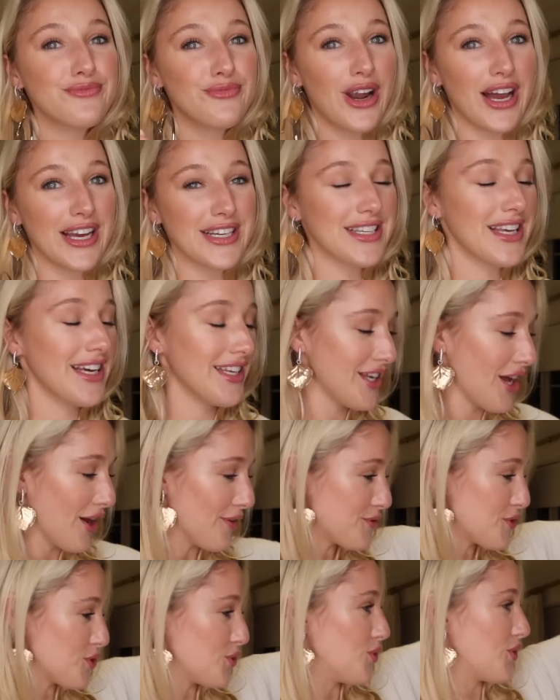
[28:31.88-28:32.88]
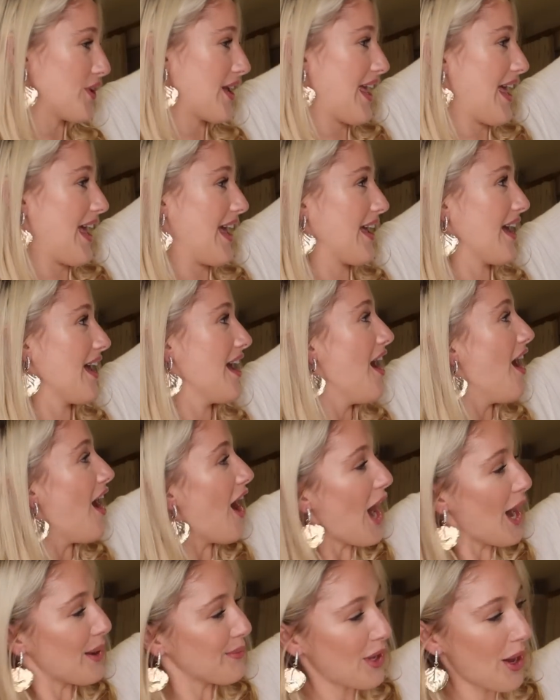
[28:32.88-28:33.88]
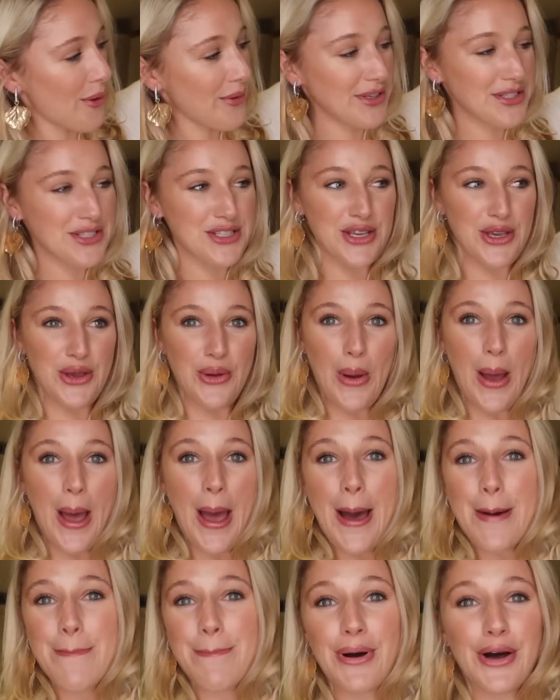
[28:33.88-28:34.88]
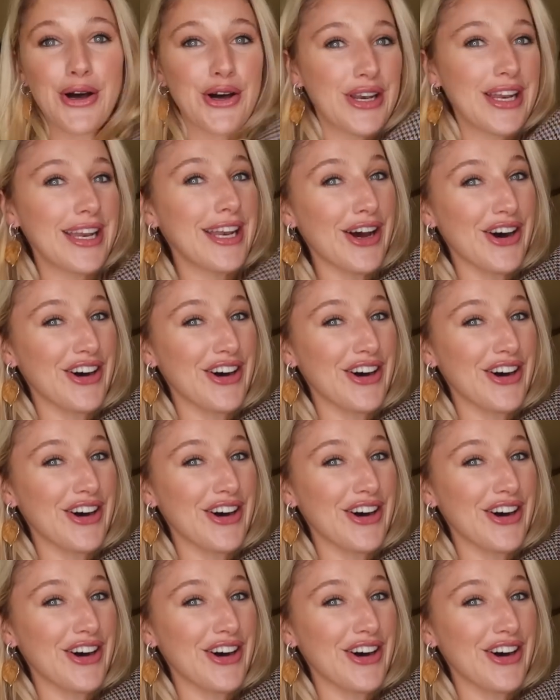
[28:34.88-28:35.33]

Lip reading: Right, enough talking, I'm going to put it